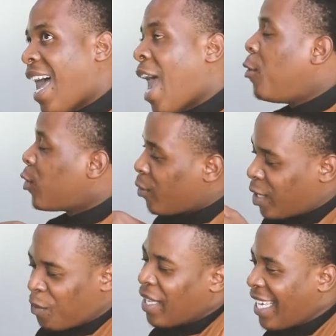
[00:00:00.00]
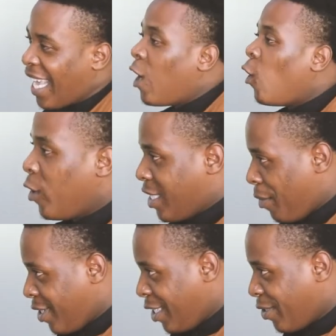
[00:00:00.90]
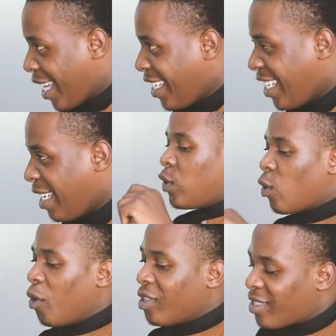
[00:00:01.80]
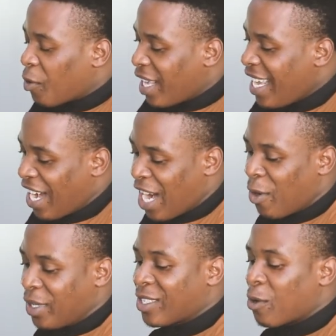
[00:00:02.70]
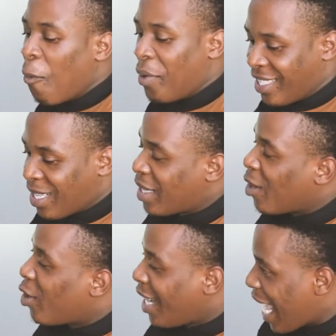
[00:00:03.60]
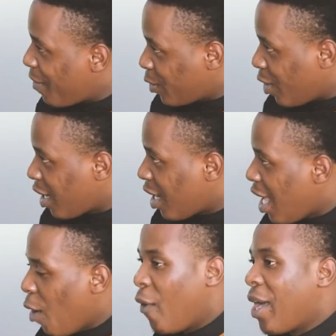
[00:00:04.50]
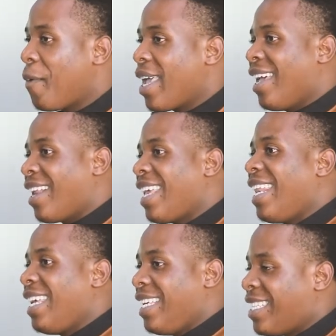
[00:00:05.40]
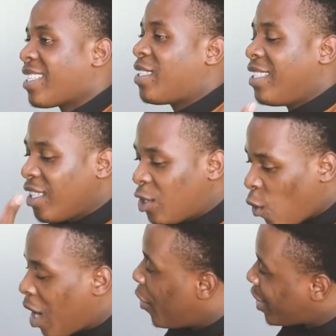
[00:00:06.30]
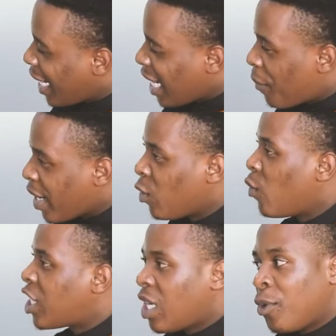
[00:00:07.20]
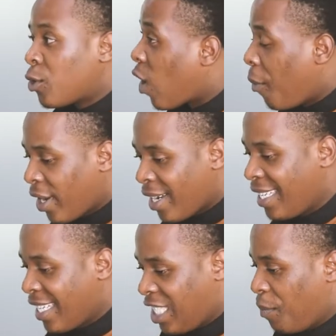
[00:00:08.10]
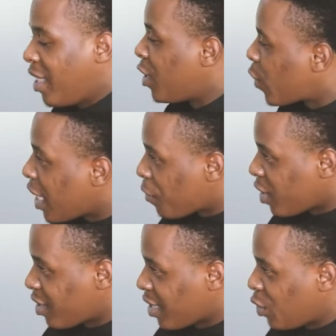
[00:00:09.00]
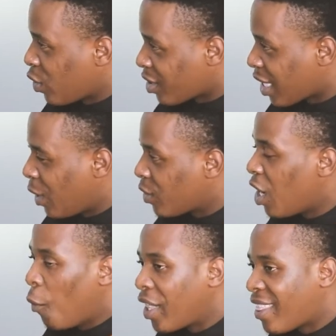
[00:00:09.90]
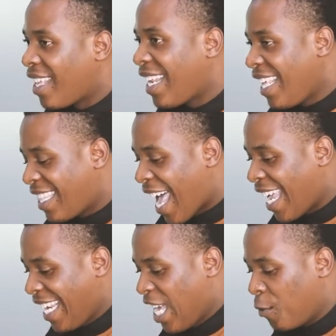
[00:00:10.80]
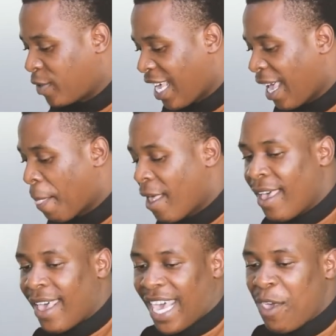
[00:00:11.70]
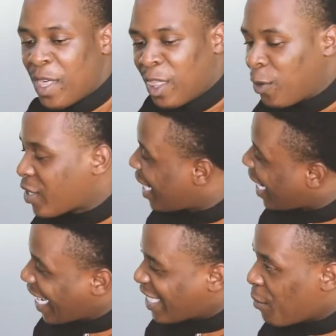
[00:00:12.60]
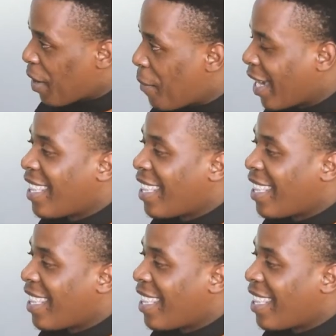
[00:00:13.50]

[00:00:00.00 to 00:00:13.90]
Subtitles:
I also speak a lot about education. So here in Rwanda, we just opened something called Live Zone, where we really just talk about entrepreneurship, we talk about leadership and the 21st century skills, with really the idea of saying, even those that are in Zimbabwe,